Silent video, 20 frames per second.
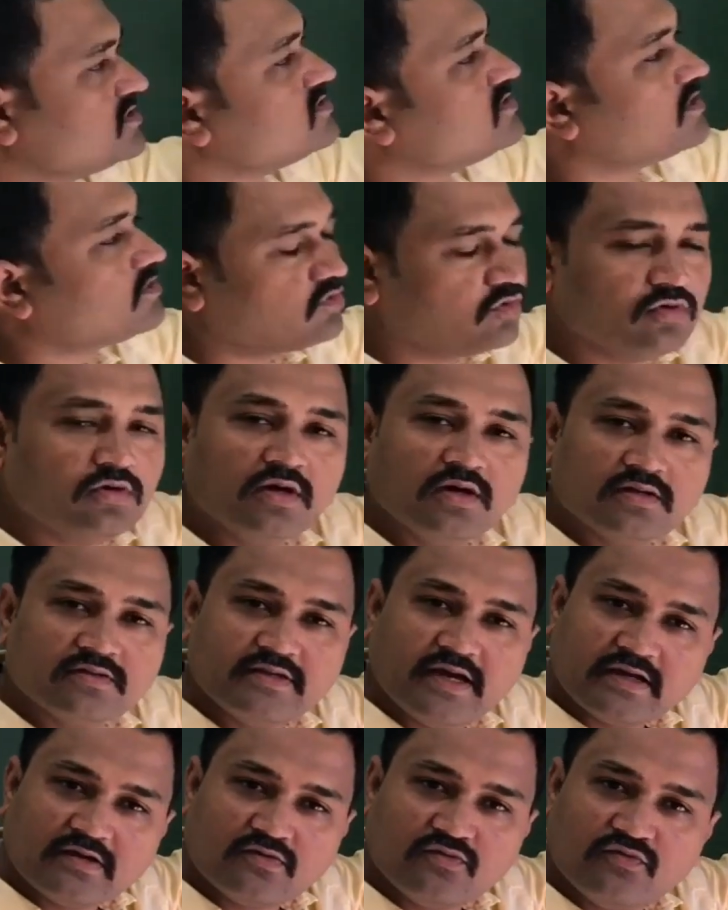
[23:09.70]
is the rule
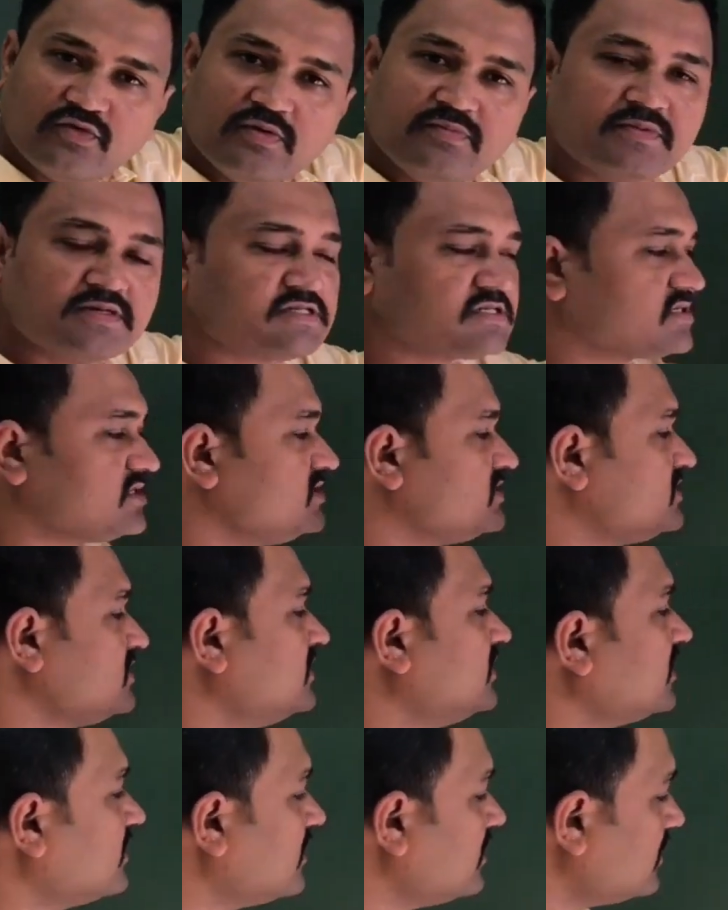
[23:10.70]
that we must
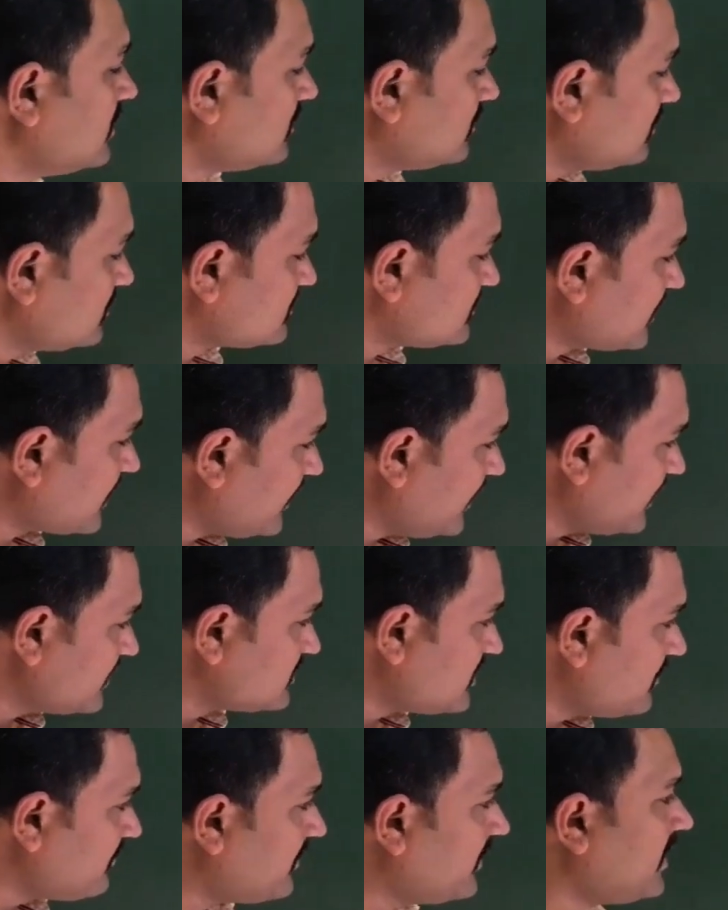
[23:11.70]
consider. The second
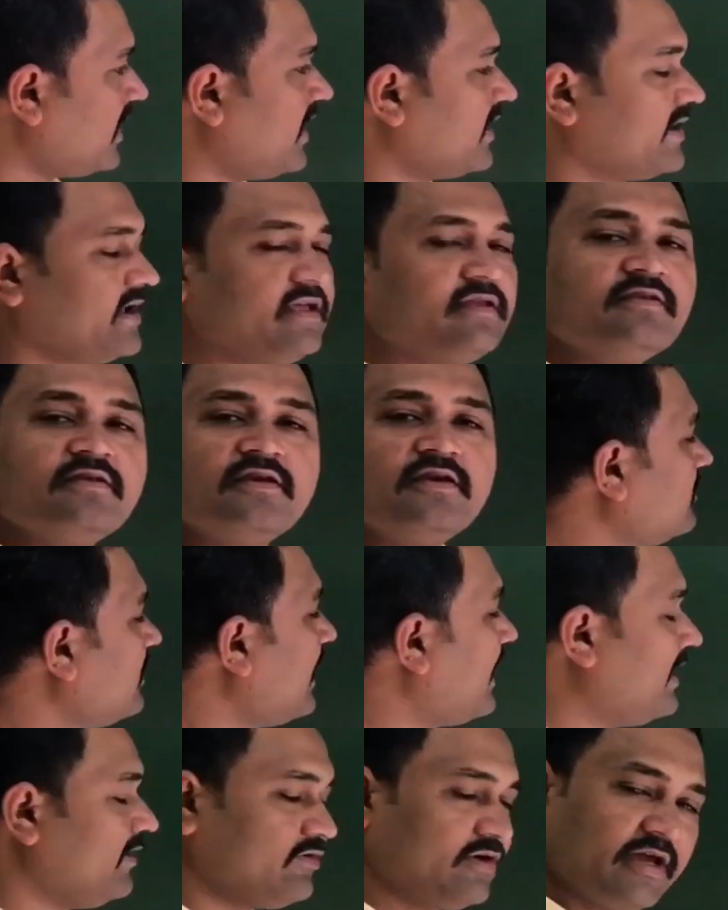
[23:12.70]
example, again here
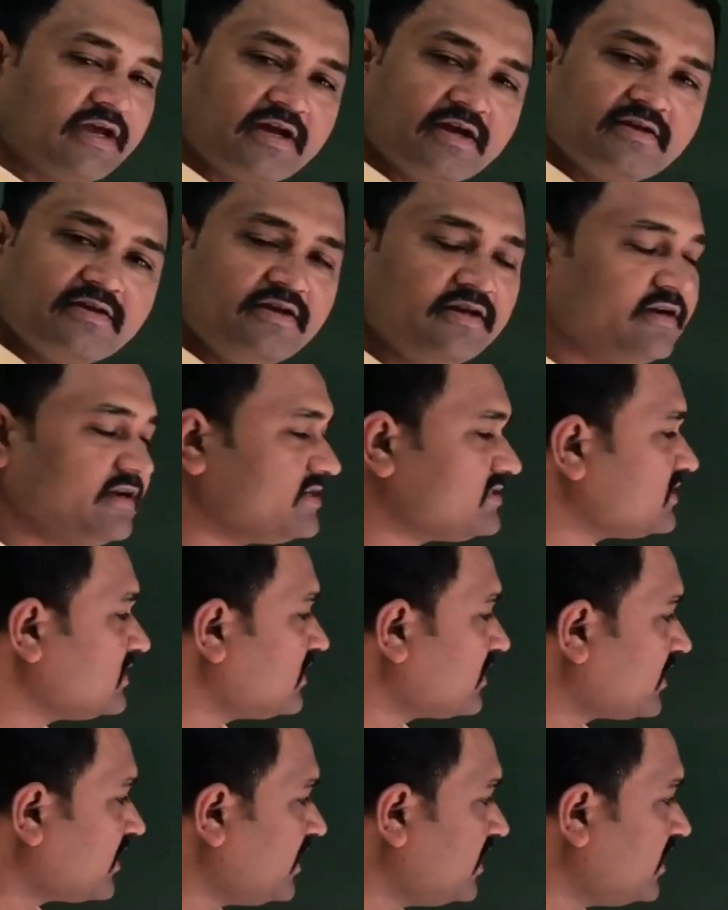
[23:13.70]
I have taken it as an